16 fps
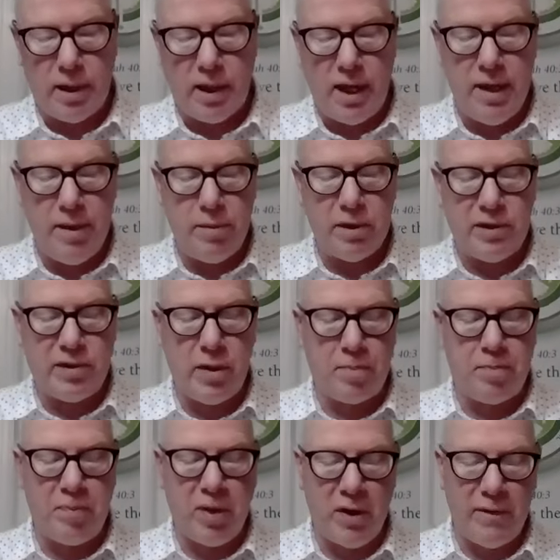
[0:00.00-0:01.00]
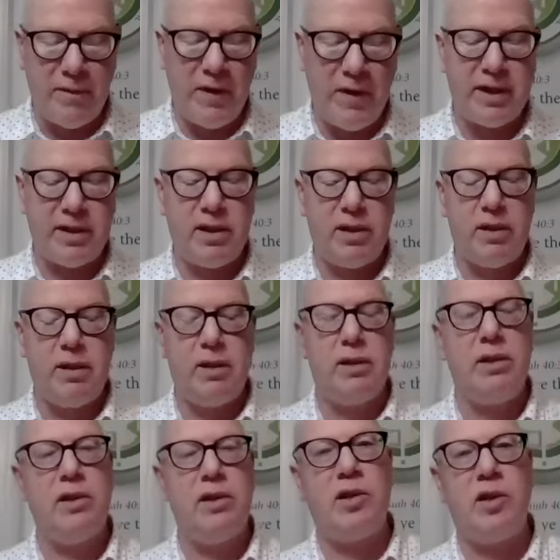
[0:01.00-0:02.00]
He was the perfect
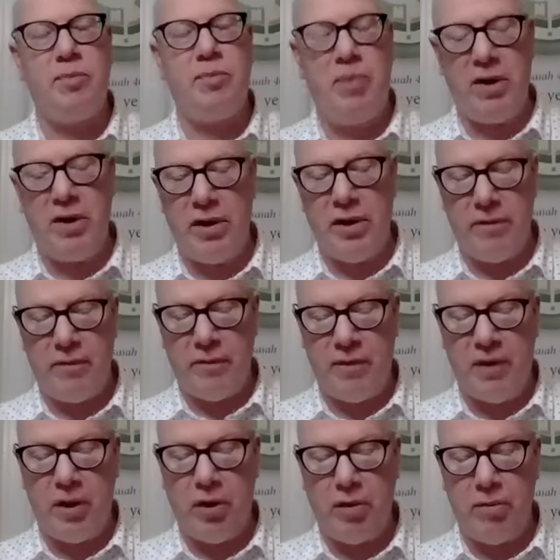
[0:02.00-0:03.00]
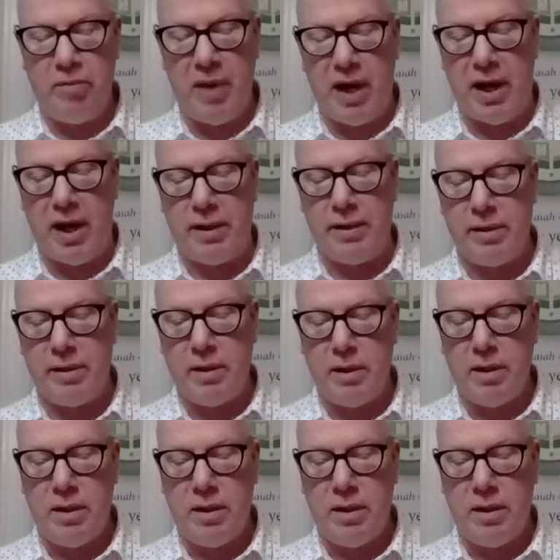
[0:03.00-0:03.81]
Spirit filled man.